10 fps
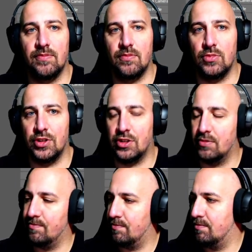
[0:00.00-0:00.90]
which
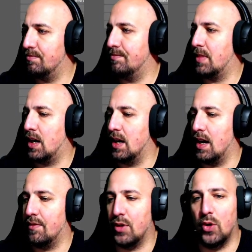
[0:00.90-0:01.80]
I
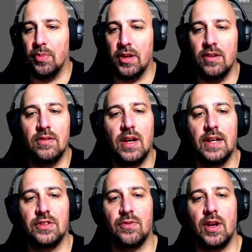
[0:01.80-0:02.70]
have open
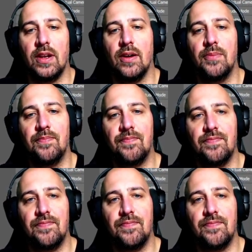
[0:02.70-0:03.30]
as of right now.